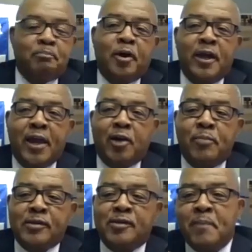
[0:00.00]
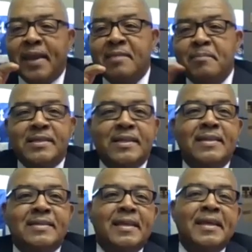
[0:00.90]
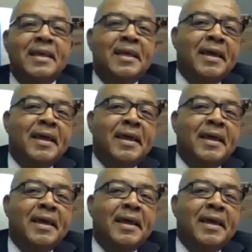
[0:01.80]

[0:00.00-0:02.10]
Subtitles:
air compressor made in Michigan City.